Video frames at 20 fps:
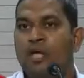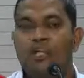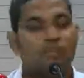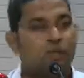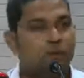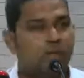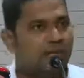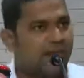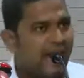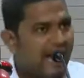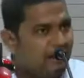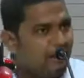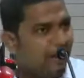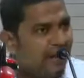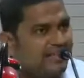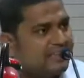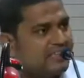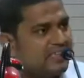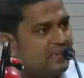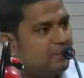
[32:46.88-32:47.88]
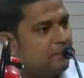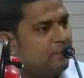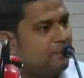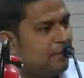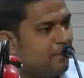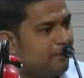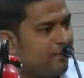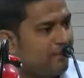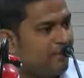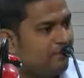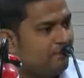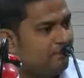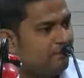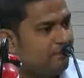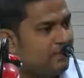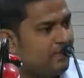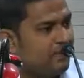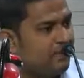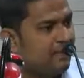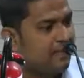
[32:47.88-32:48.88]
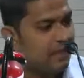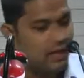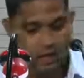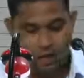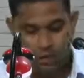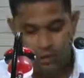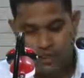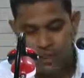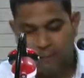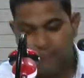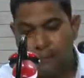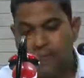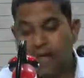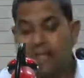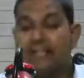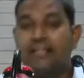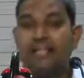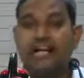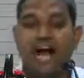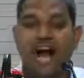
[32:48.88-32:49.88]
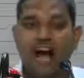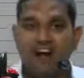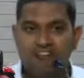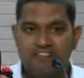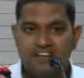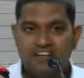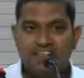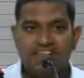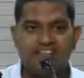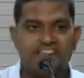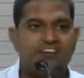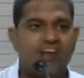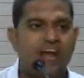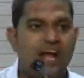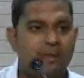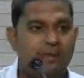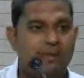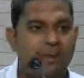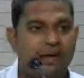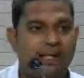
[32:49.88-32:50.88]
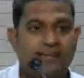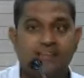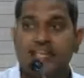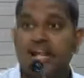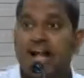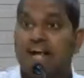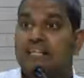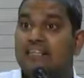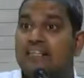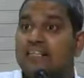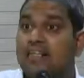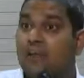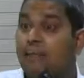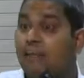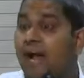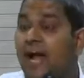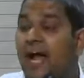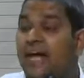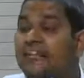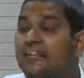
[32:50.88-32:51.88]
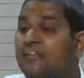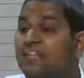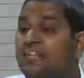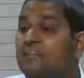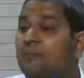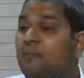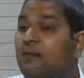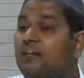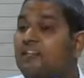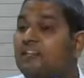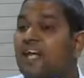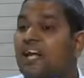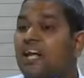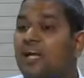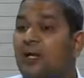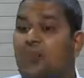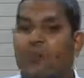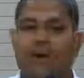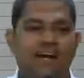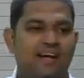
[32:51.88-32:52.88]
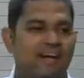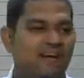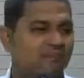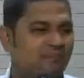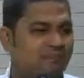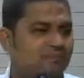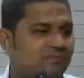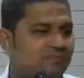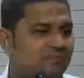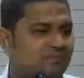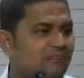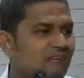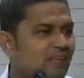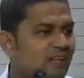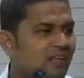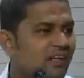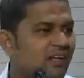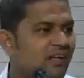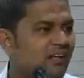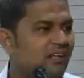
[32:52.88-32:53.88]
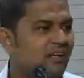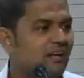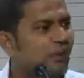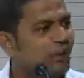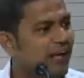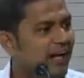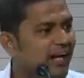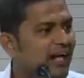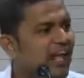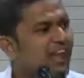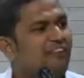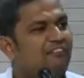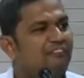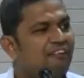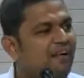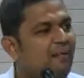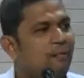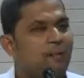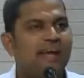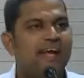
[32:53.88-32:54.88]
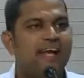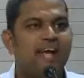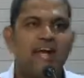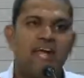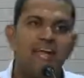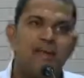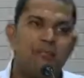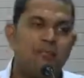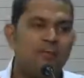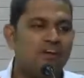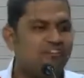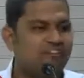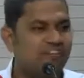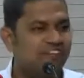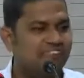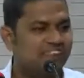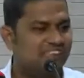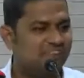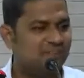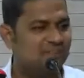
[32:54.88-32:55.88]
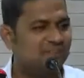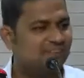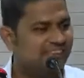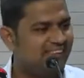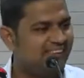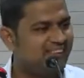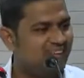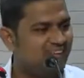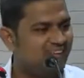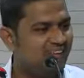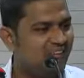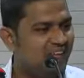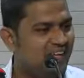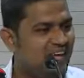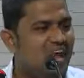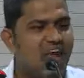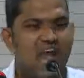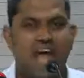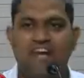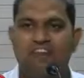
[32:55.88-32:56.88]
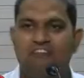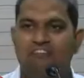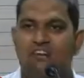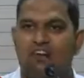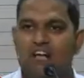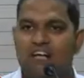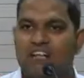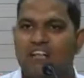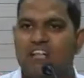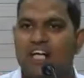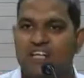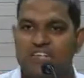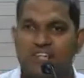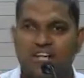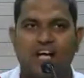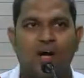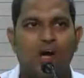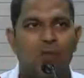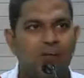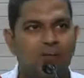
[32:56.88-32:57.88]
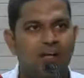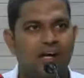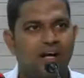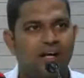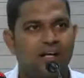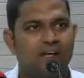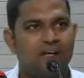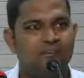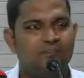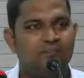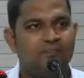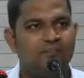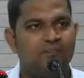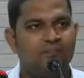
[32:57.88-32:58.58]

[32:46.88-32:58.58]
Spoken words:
So the trial balance has been prepared. Okay. Then after this trial balance, some adjustments are required. Okay. We make n number of adjustments. And if you are a chartered accountant,